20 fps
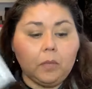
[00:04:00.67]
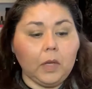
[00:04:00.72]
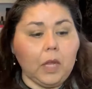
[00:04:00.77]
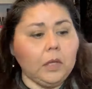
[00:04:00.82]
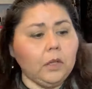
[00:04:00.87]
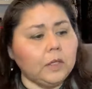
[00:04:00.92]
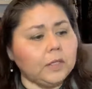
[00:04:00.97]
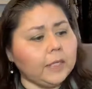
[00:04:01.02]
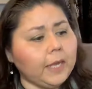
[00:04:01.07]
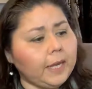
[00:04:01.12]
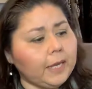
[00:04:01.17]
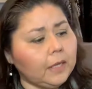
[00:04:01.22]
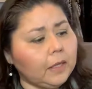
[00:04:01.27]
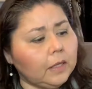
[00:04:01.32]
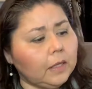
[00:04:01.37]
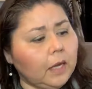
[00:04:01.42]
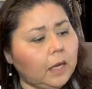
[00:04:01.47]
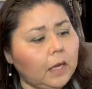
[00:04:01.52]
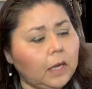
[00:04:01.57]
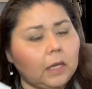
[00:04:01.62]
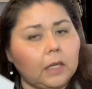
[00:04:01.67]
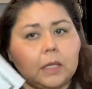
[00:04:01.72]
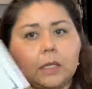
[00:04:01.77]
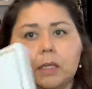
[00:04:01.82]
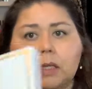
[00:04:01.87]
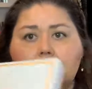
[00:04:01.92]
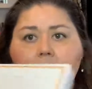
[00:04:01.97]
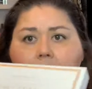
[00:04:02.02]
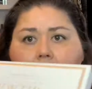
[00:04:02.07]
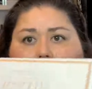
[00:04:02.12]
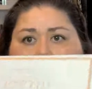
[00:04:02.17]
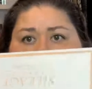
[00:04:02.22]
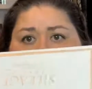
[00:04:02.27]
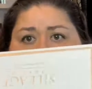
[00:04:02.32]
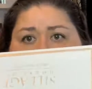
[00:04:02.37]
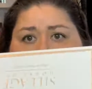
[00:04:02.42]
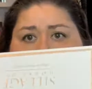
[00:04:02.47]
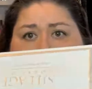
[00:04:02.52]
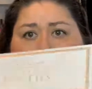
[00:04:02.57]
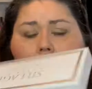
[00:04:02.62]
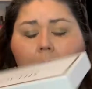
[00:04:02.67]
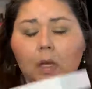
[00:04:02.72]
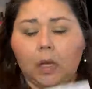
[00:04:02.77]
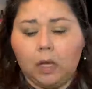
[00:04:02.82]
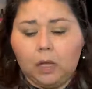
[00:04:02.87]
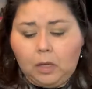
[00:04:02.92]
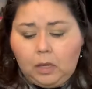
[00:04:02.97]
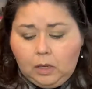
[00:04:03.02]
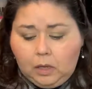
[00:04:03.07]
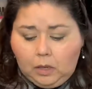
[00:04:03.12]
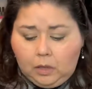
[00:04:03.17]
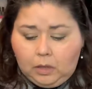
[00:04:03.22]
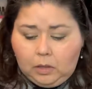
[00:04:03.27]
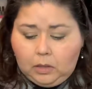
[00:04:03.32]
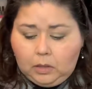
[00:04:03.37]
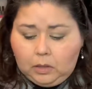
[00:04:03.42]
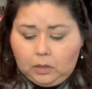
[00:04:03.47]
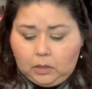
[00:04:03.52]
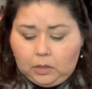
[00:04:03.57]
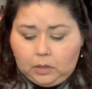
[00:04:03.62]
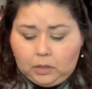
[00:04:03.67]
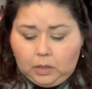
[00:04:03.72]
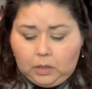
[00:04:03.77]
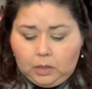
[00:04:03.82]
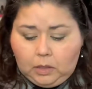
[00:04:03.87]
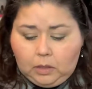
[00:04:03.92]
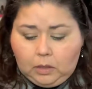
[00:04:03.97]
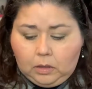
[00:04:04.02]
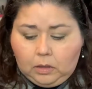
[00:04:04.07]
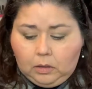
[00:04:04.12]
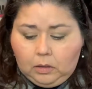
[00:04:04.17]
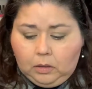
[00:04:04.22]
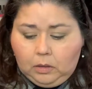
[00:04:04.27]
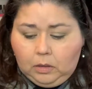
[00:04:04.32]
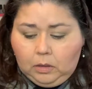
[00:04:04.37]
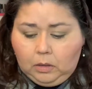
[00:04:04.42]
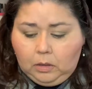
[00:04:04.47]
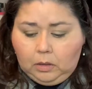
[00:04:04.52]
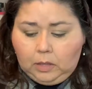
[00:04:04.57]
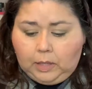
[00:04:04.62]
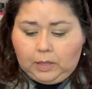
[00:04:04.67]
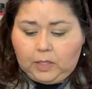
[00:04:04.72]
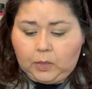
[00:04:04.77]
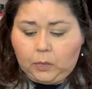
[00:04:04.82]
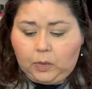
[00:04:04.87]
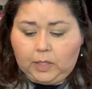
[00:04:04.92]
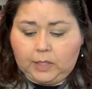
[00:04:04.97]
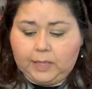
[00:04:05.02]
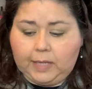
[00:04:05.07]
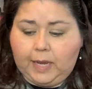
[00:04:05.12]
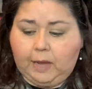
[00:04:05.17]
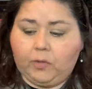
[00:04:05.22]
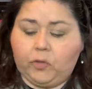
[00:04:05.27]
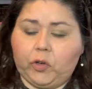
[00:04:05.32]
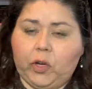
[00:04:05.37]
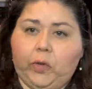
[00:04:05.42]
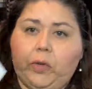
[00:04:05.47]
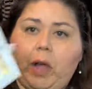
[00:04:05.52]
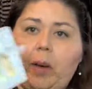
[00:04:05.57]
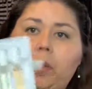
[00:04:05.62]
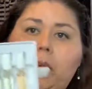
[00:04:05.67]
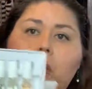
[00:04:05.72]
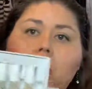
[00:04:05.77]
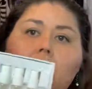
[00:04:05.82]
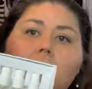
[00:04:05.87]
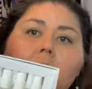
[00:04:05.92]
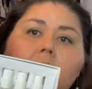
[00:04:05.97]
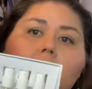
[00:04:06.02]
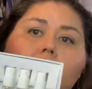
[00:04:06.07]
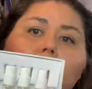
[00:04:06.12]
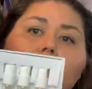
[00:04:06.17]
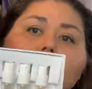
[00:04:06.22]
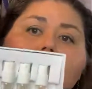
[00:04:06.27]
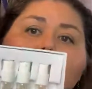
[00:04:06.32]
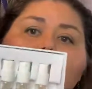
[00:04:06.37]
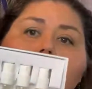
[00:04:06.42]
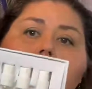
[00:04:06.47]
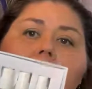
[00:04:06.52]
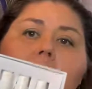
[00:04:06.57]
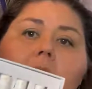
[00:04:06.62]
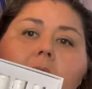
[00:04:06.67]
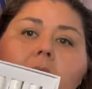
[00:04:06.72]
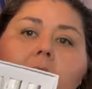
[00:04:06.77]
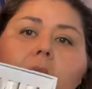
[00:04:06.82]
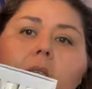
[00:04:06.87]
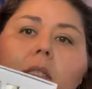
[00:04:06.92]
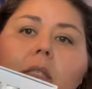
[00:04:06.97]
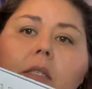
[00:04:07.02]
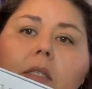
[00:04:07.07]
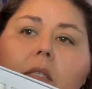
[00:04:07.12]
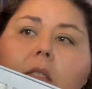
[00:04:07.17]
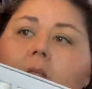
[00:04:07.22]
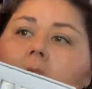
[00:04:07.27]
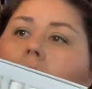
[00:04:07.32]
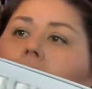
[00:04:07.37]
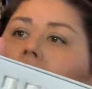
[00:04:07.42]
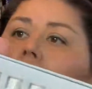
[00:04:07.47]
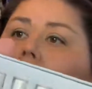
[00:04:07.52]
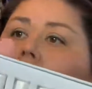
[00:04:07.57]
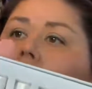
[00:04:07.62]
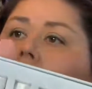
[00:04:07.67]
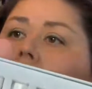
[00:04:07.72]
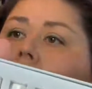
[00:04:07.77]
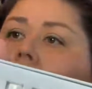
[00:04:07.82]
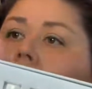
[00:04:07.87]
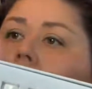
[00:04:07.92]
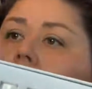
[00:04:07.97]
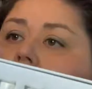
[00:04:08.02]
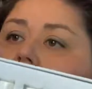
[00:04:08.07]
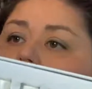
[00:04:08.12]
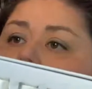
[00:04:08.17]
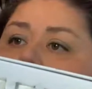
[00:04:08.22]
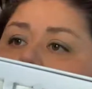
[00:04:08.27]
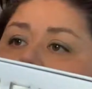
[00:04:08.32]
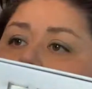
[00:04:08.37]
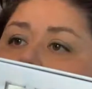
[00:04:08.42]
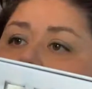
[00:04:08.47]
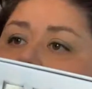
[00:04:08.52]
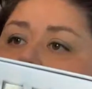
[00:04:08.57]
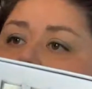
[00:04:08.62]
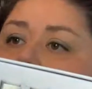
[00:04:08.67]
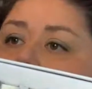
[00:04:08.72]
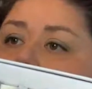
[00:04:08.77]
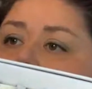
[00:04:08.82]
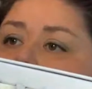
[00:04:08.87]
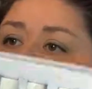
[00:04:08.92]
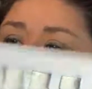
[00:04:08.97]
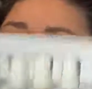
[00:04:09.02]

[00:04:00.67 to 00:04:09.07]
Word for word: looks like uh, the samplers. Let's see here. Yeah, this one doesn't have shrink wrap on it. So this is um, all of the